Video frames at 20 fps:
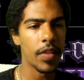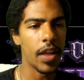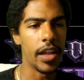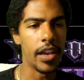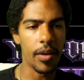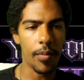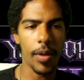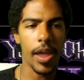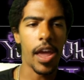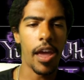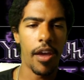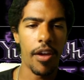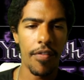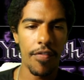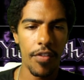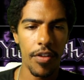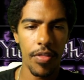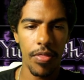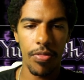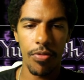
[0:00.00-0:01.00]
And then we have
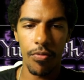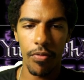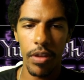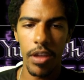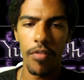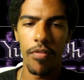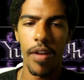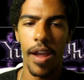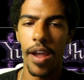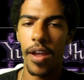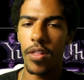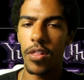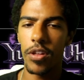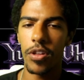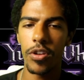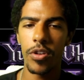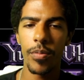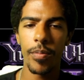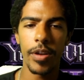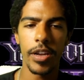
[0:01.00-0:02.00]
3
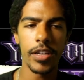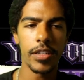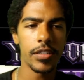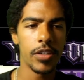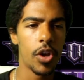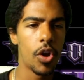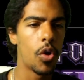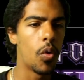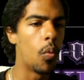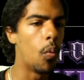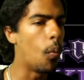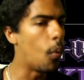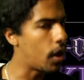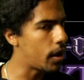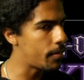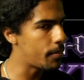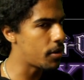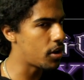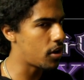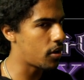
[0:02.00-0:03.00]
regular Luminas,
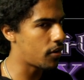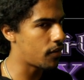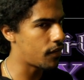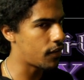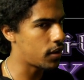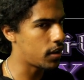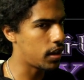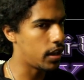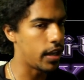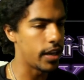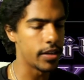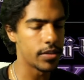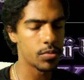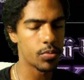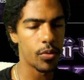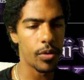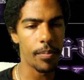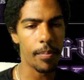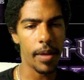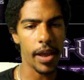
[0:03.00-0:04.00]
1 Minerva,
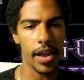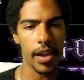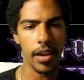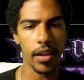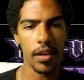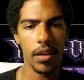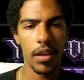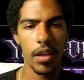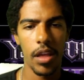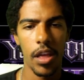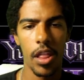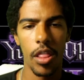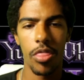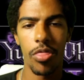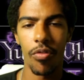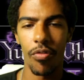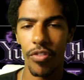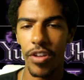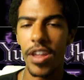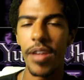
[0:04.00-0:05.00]
Lightsworn Maiden,
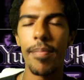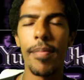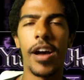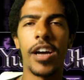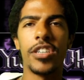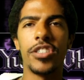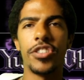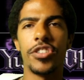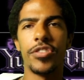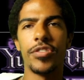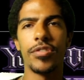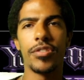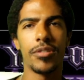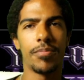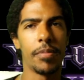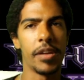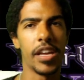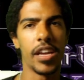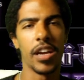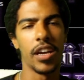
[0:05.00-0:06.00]
3 Majus,
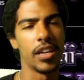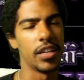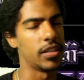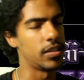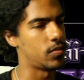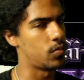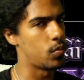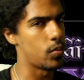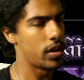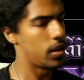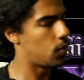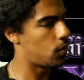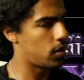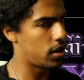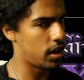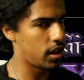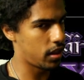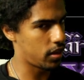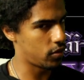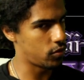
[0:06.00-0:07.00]
because we
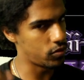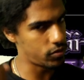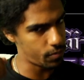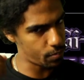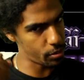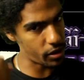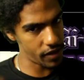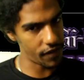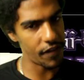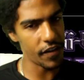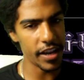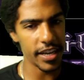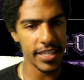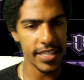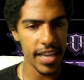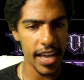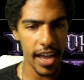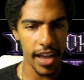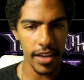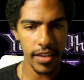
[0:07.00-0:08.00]
want those beefy
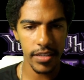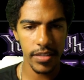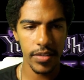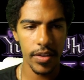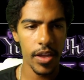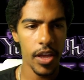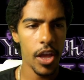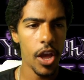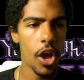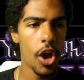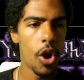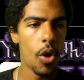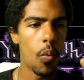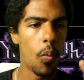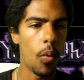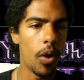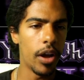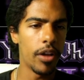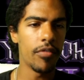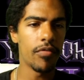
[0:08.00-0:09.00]
attacks,
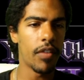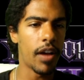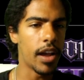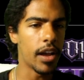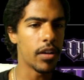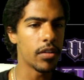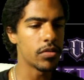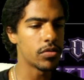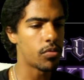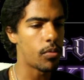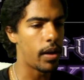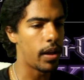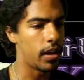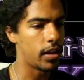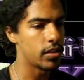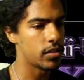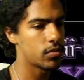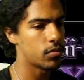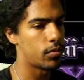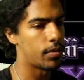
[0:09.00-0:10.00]
1 Raikou
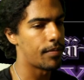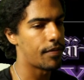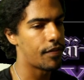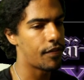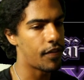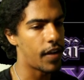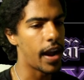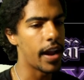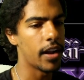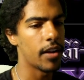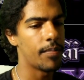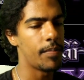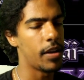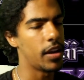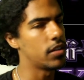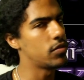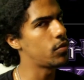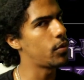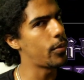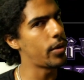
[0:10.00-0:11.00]
Twilight Swarm Fighter,
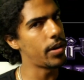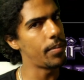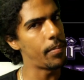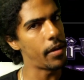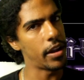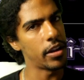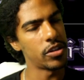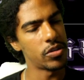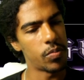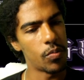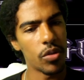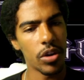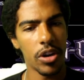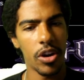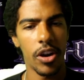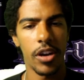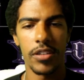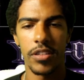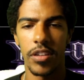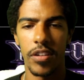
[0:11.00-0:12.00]
because we want to banish more
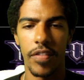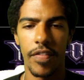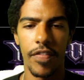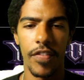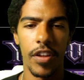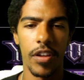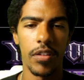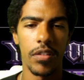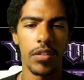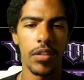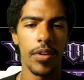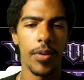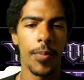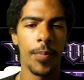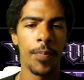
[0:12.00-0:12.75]
cards on the field,